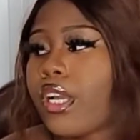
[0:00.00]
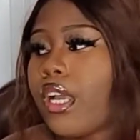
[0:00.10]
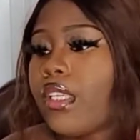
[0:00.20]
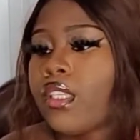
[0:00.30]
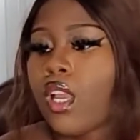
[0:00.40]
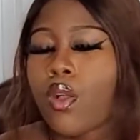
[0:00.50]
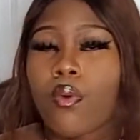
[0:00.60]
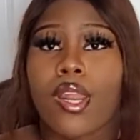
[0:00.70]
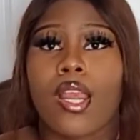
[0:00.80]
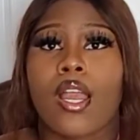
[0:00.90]
I got
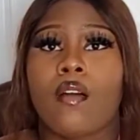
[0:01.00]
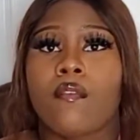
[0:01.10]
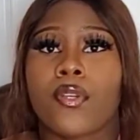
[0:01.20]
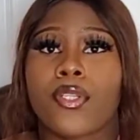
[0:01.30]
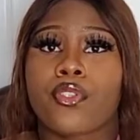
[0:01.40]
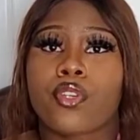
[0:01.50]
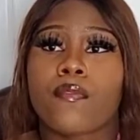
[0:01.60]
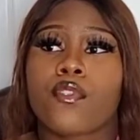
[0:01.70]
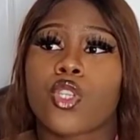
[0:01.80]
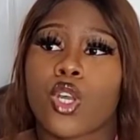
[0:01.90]
really cute stuff
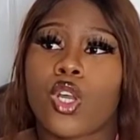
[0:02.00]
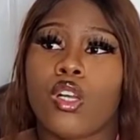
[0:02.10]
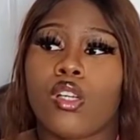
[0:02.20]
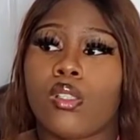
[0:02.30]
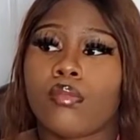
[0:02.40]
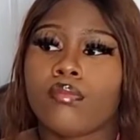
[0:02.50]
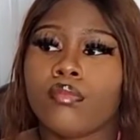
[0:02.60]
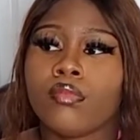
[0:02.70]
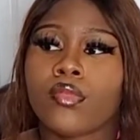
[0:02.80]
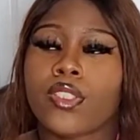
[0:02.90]
I'm trying to
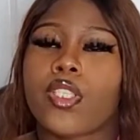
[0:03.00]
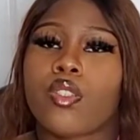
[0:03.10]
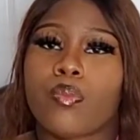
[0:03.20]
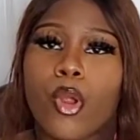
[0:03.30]
shop because I'm